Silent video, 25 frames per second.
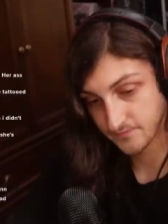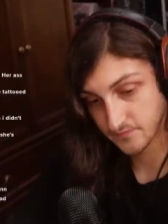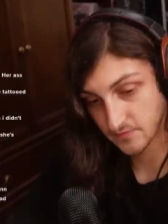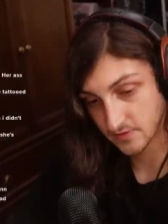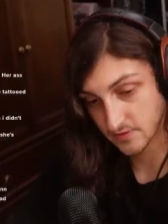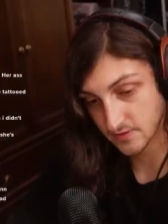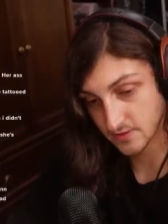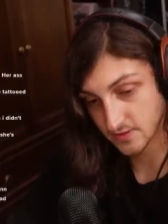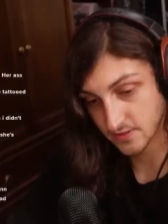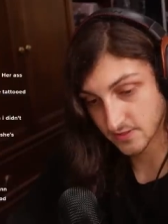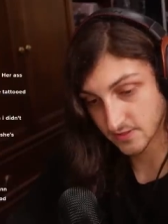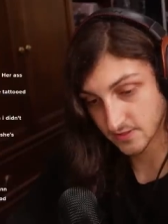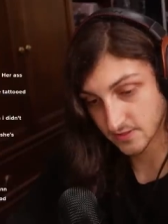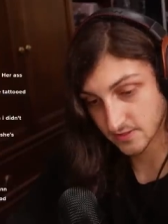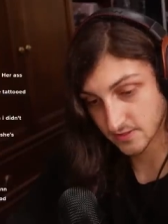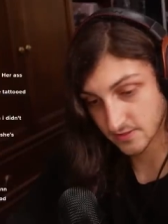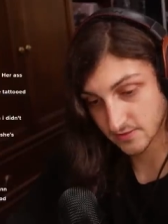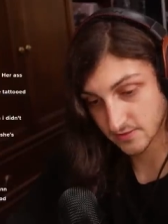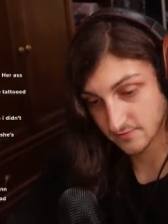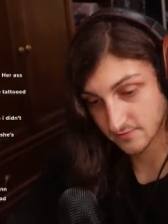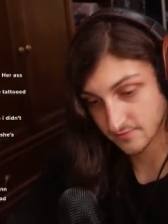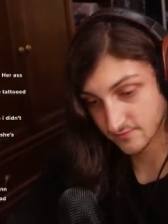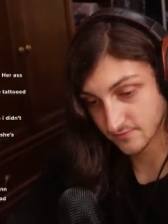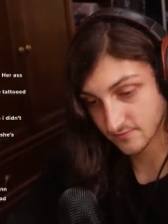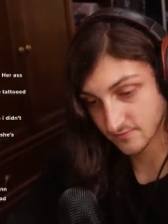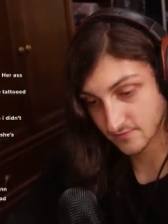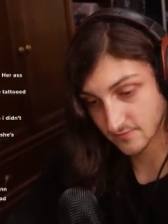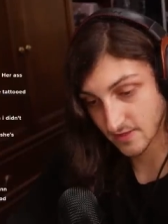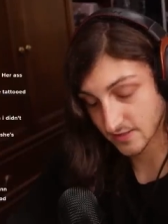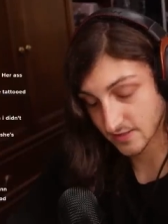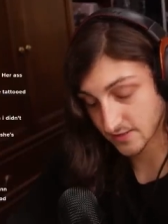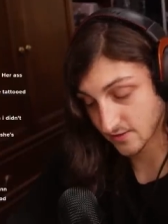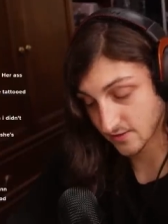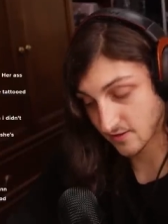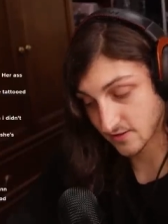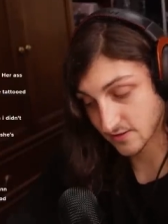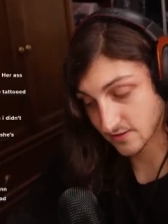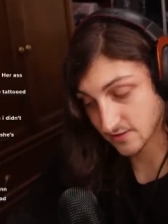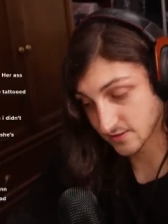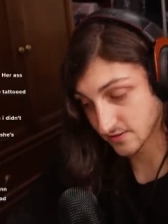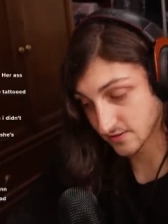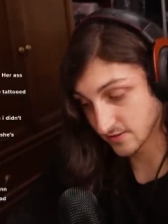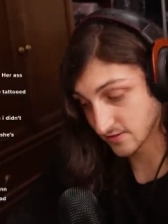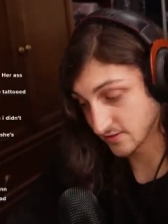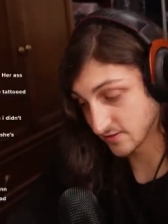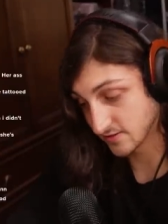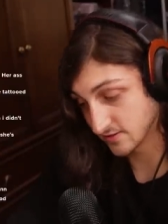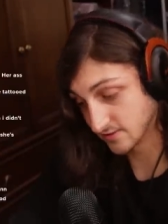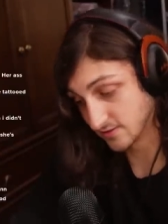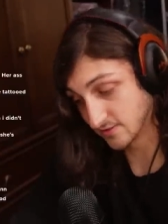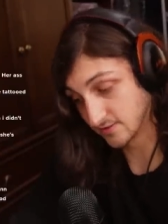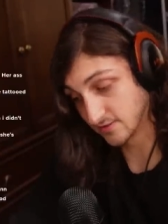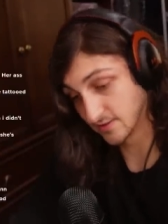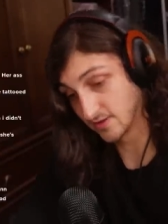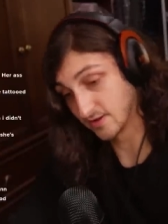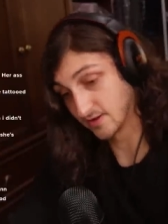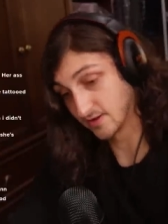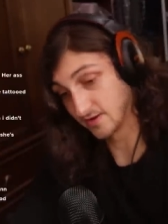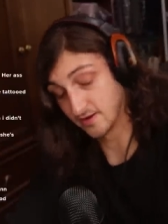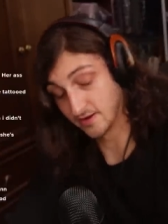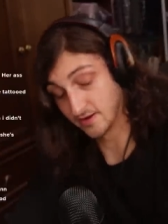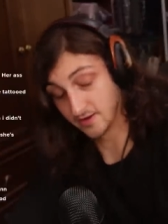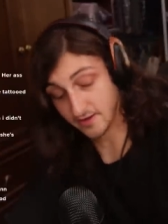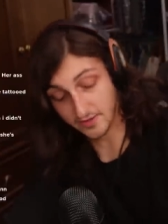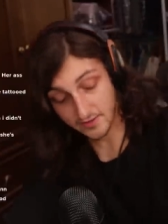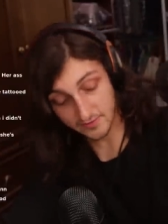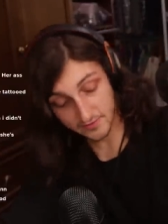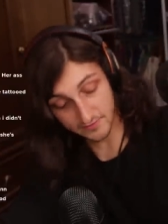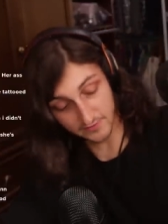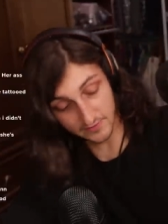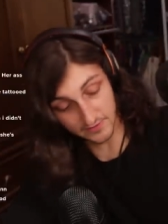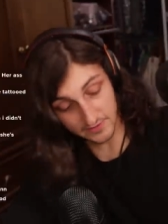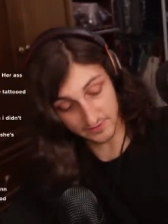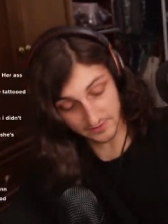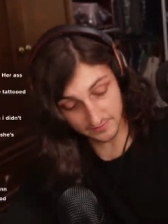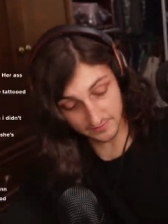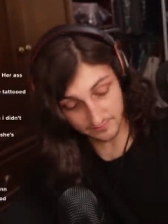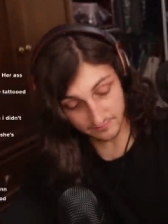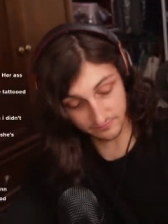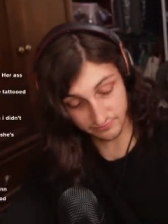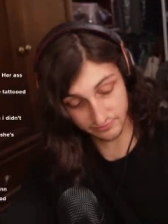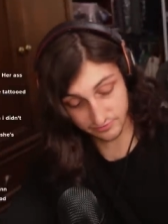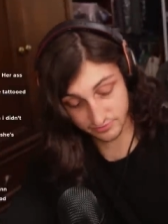This is that's honesty uh that's